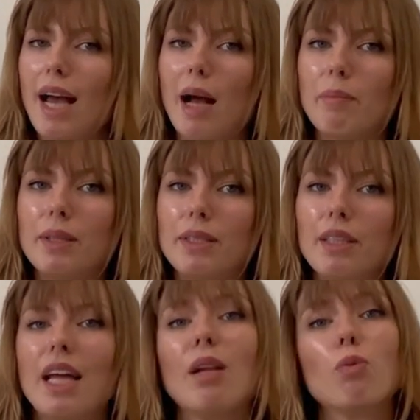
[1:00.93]
happened
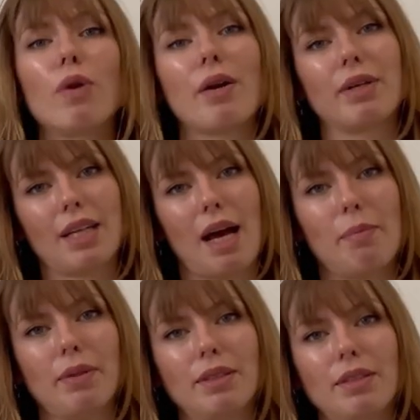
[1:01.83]
and where it
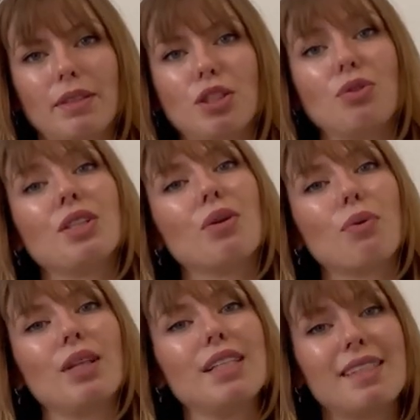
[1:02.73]
happened using
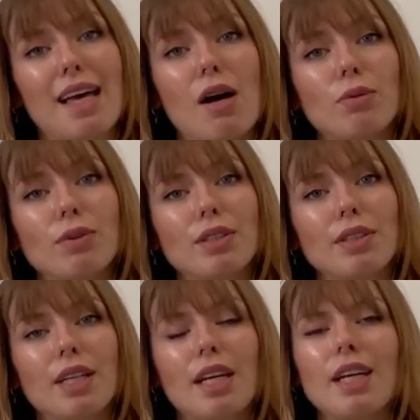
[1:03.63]
only sound.
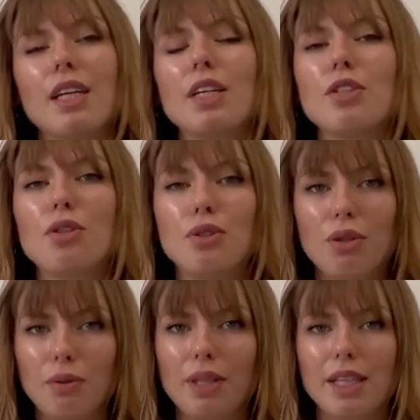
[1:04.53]
To
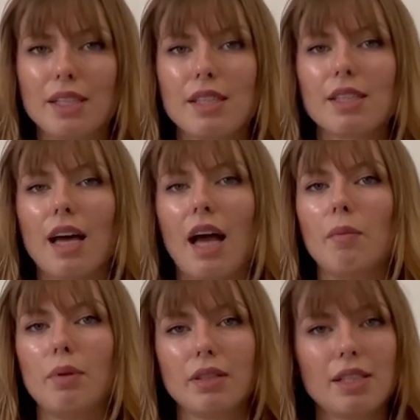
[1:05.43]
do this, I
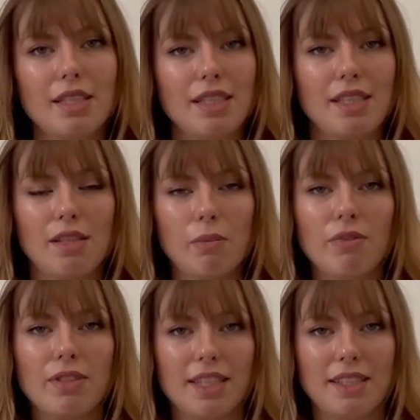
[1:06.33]
built a system
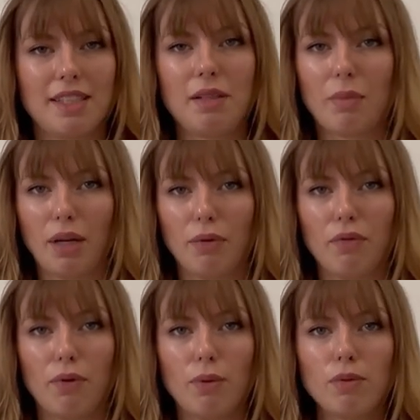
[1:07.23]
of 16
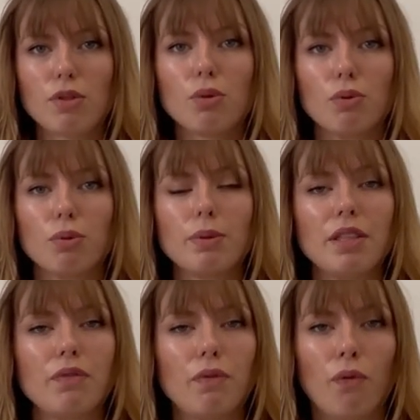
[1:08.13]
microphones grouped
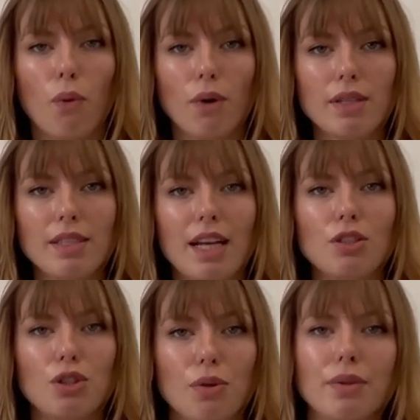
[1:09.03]
in fours as
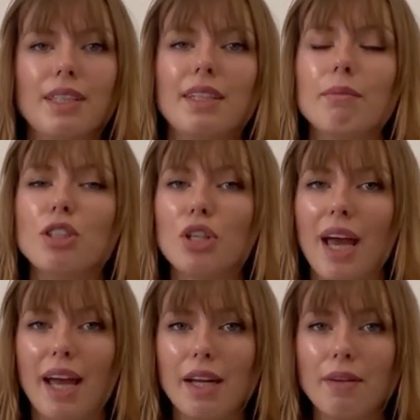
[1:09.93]
shown in image
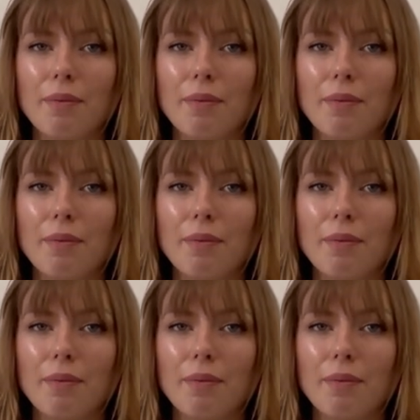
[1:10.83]
A.